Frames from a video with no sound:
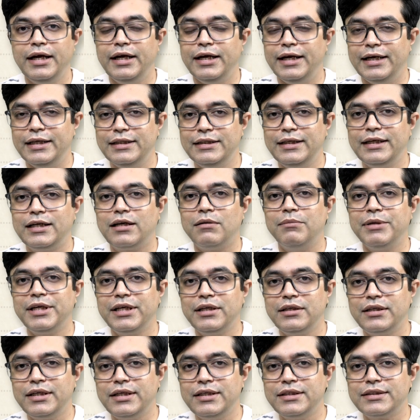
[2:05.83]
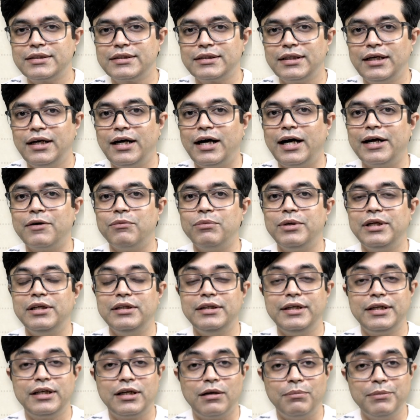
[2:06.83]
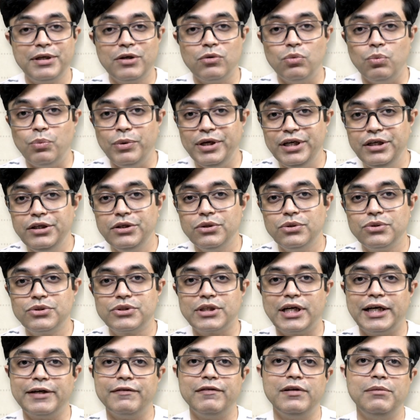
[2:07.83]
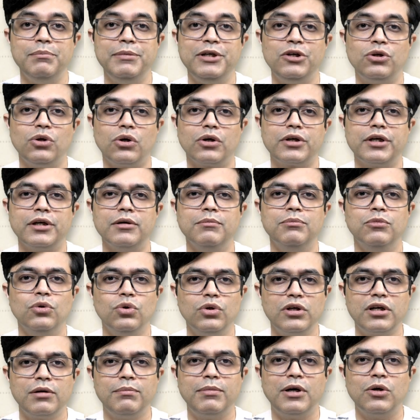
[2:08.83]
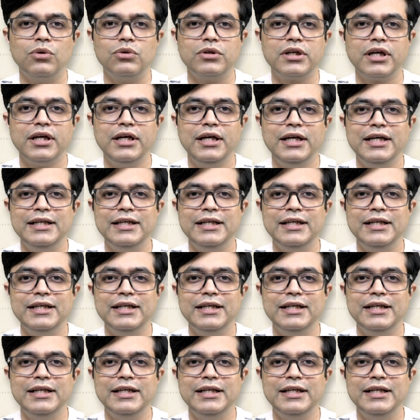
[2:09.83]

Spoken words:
In the coming days, in the coming videos, I will be talking more about